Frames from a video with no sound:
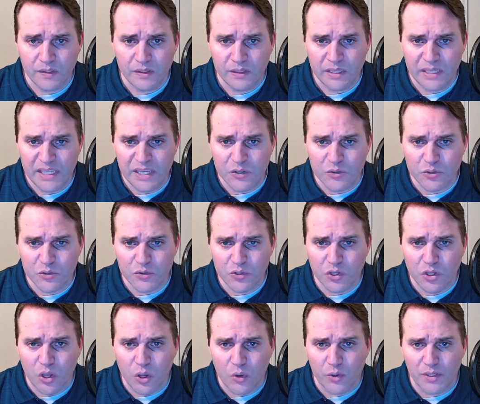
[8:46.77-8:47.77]
He entered the
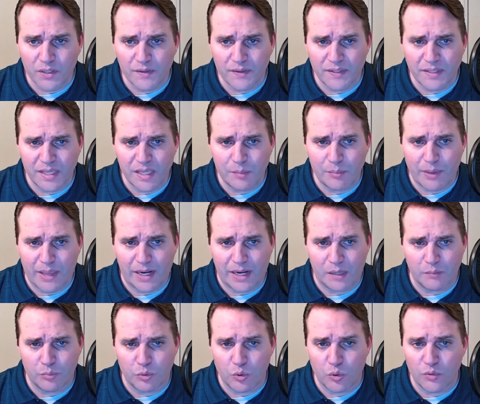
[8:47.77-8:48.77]
code into the keypad
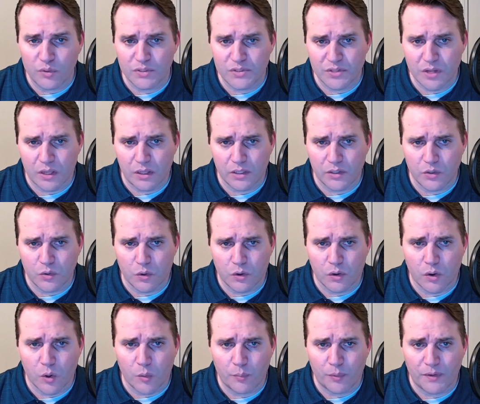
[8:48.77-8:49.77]
and pulled the solid door
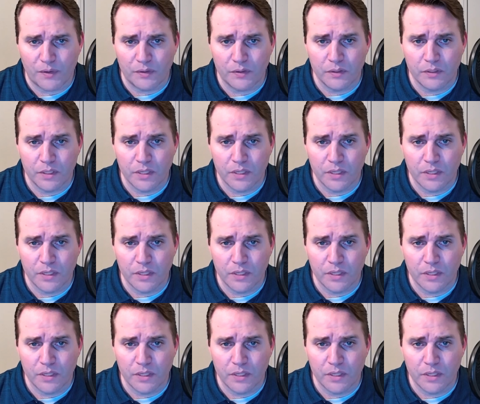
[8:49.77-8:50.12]
open.